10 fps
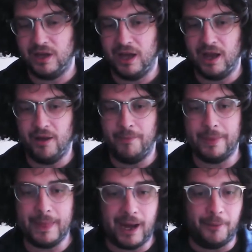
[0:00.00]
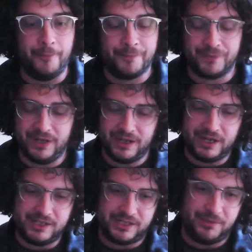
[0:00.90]
Um, now, in
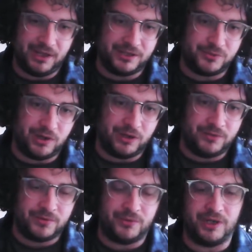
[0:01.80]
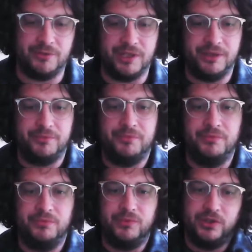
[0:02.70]
HTML as well, we're going to be
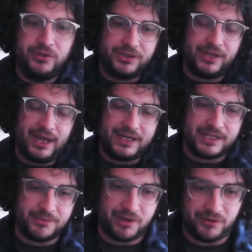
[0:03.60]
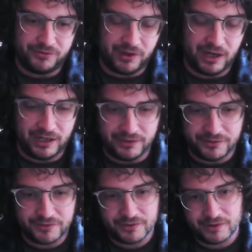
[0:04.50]
using the HTML5,
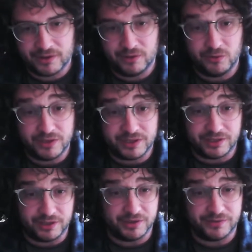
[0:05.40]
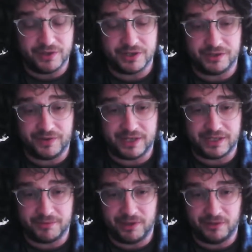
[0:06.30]
which is the newest version of
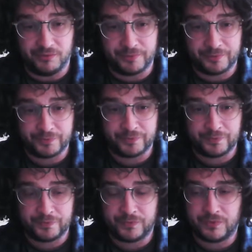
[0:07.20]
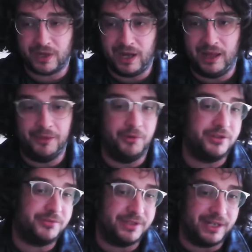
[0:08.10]
HTML, and the
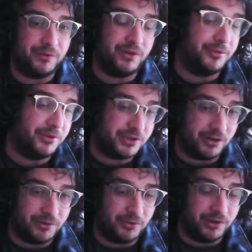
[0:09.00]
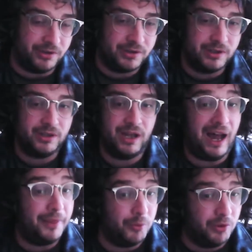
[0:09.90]
most up-to-date one, and the most current one,
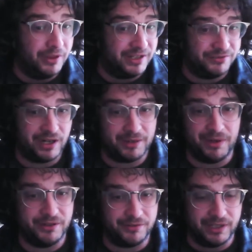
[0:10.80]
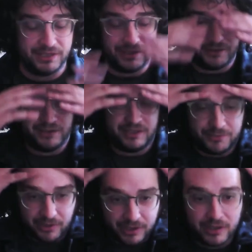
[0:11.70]
and the one that is recommended really to use at this
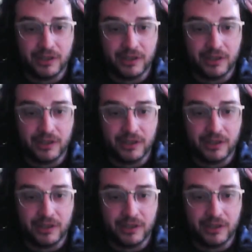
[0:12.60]
point.